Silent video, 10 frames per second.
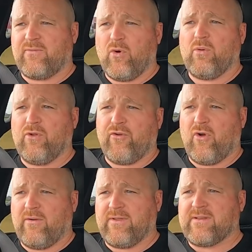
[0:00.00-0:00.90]
four-wheel
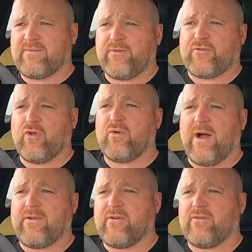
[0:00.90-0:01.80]
driving, the
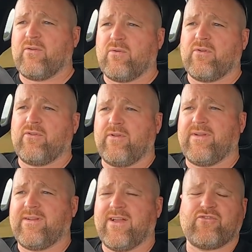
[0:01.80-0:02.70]
200
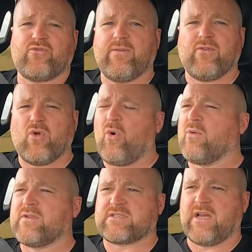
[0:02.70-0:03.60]
has driven
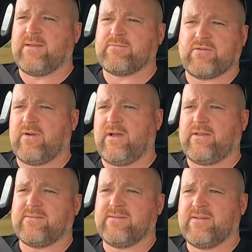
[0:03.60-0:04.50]
all the same
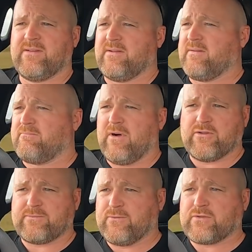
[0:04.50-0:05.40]
terrain
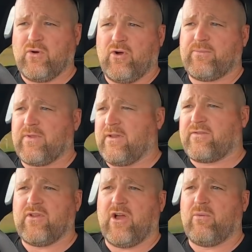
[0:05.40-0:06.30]
multiple times, and
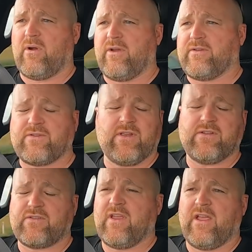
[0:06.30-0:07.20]
it's no worries
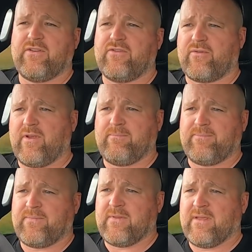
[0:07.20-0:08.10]
in standard
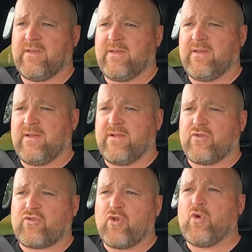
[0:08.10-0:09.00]
trim.
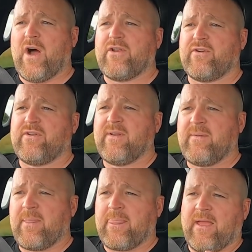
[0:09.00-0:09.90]
The 200
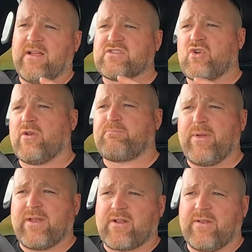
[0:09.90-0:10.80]
has got
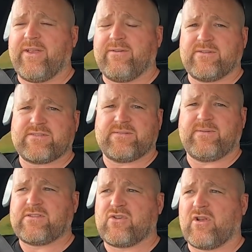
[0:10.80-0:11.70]
better clearance.
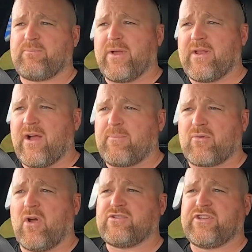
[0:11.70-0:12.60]
It's got a better
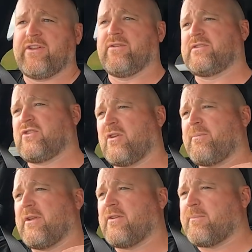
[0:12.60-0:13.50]
approach angle. It's got a
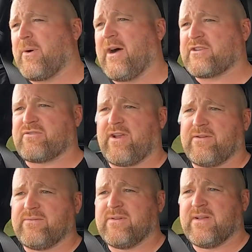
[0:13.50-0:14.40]
better departure
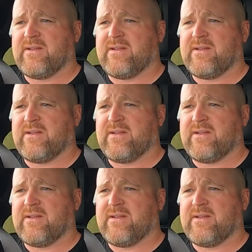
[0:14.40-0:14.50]
angle.